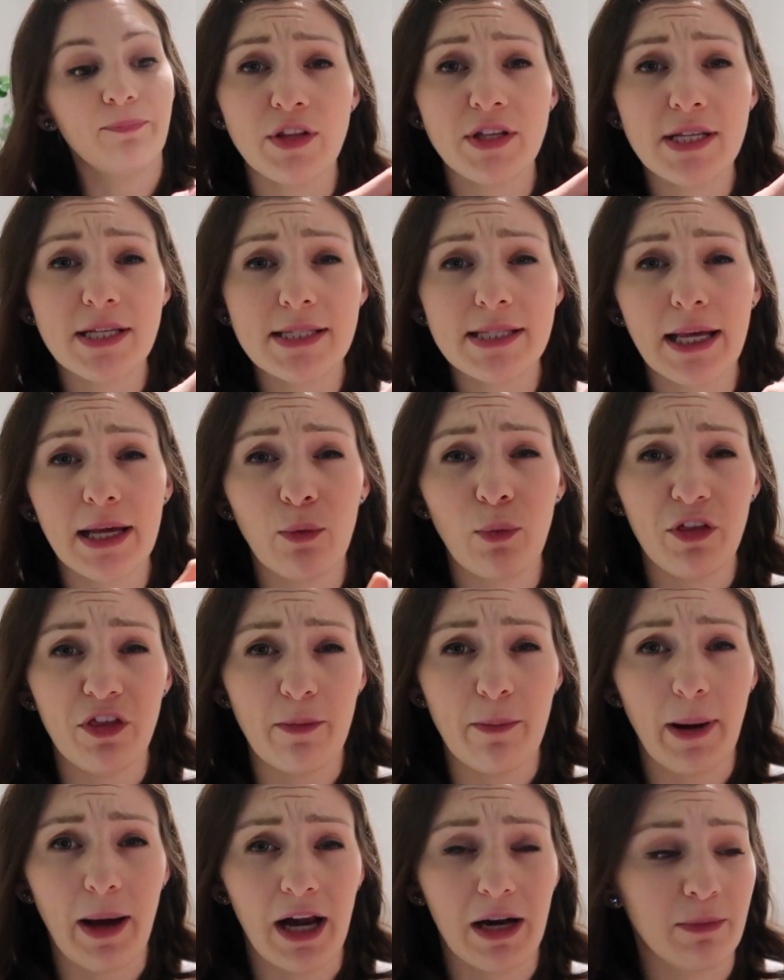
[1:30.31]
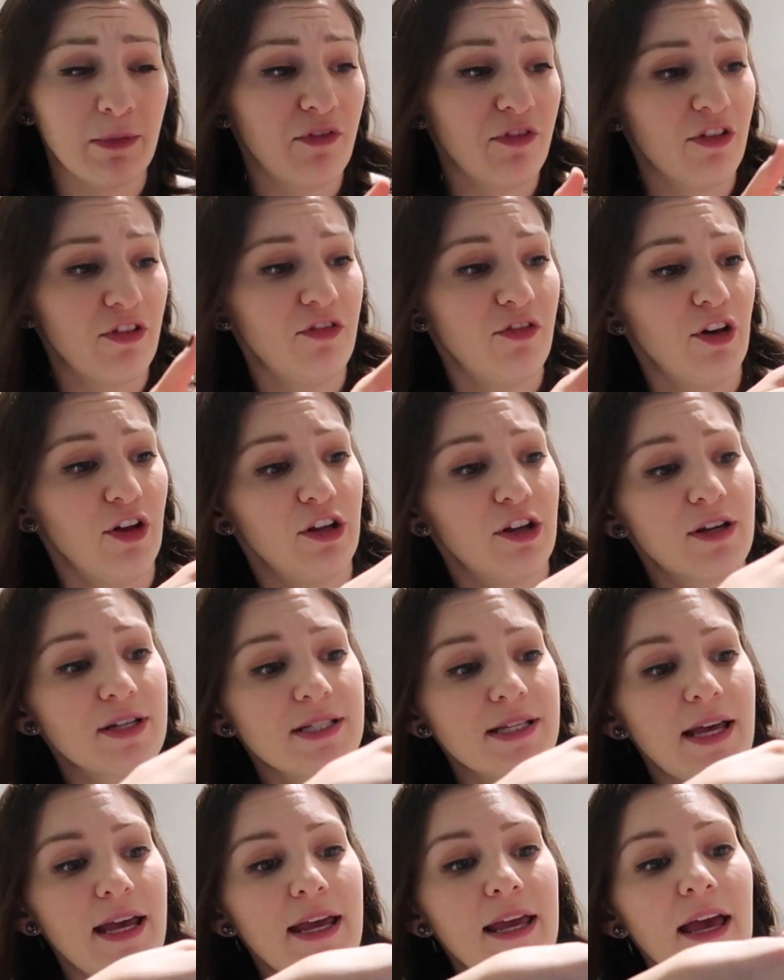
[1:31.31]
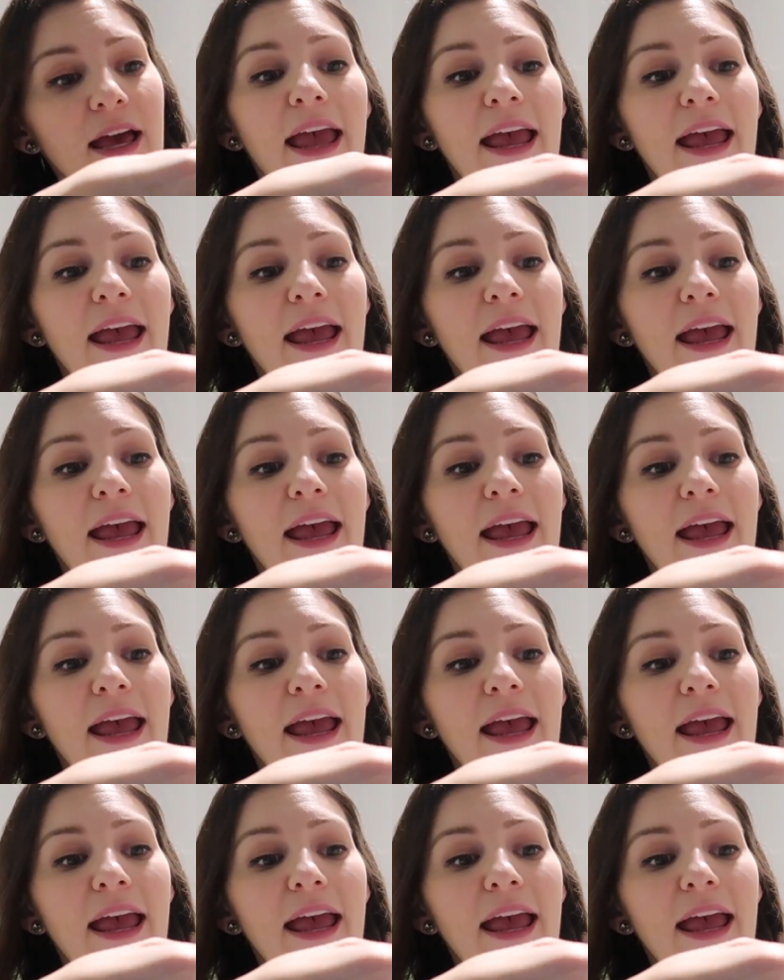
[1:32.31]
This is like what the bottom of the foot looks like,